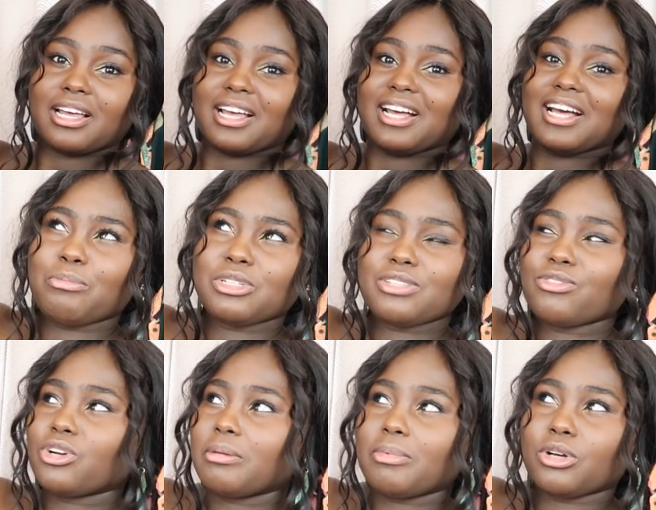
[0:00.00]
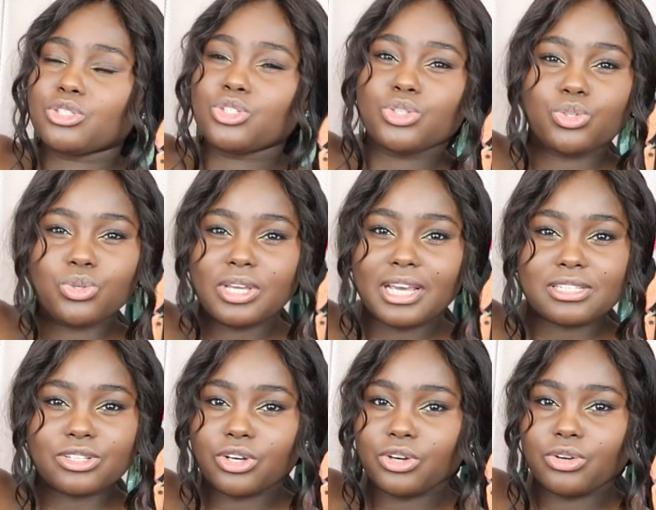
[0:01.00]
I must have got it about 2
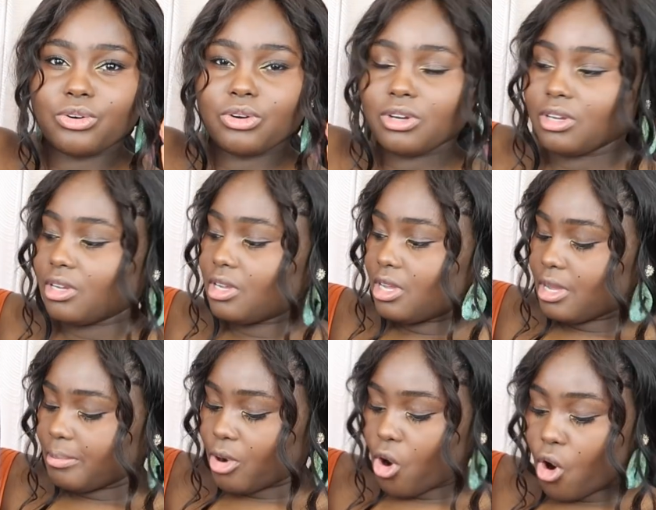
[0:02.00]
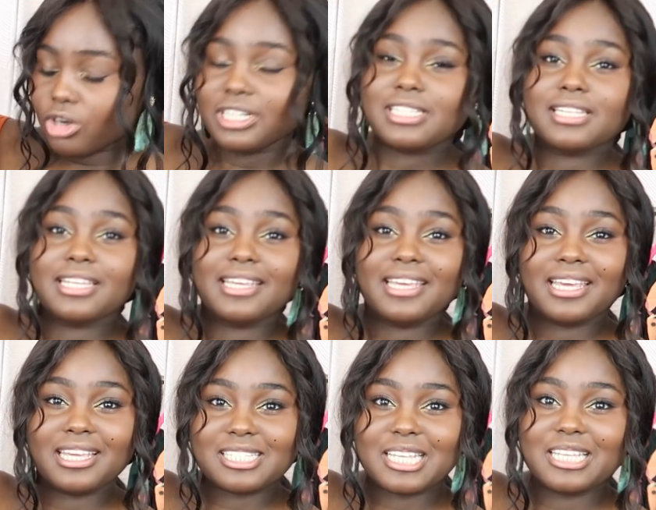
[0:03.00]
years ago, but honestly,
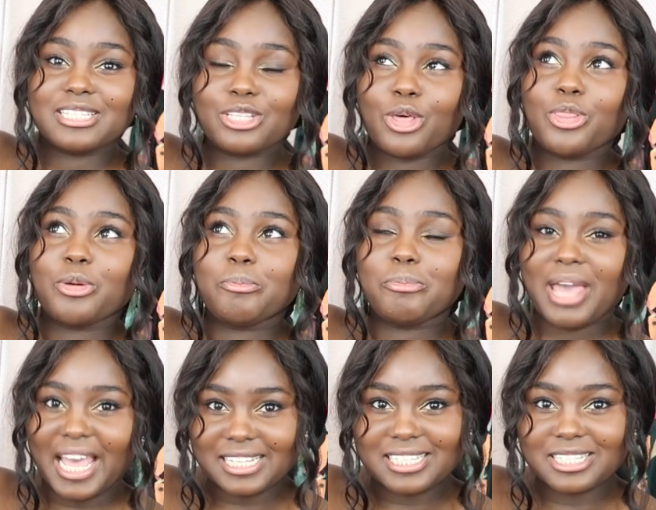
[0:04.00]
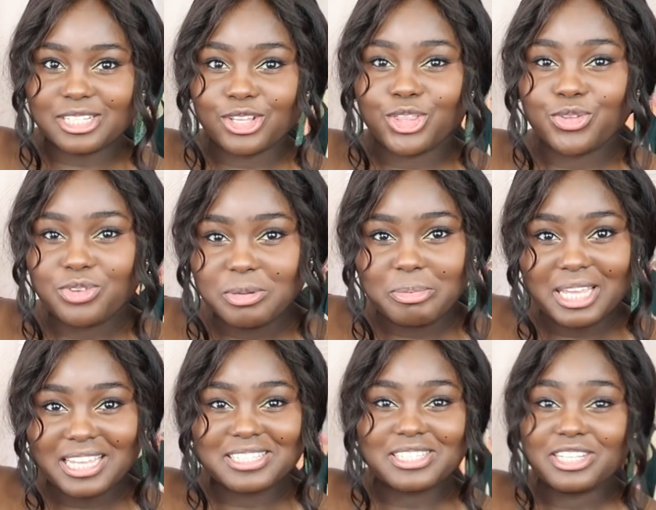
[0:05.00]
it is the best
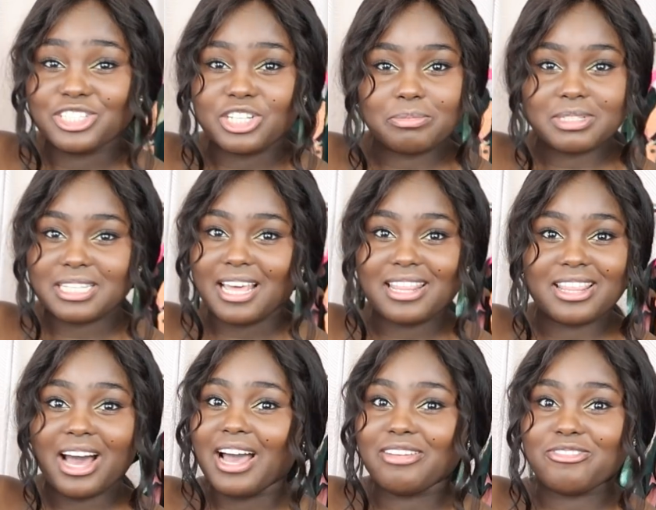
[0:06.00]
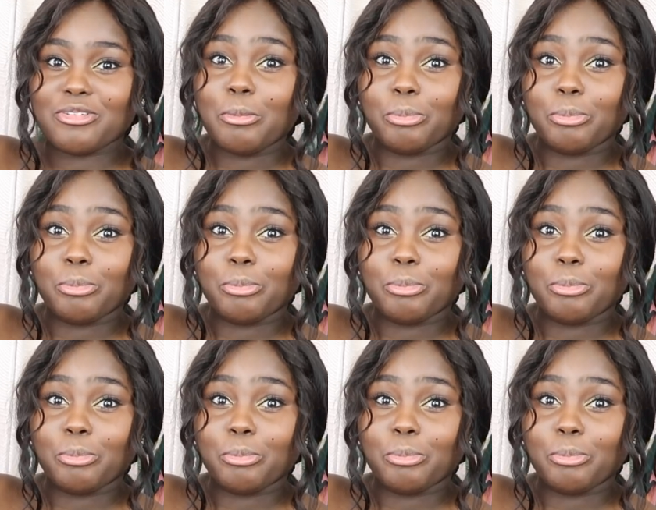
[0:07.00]
three-piece gym set that I've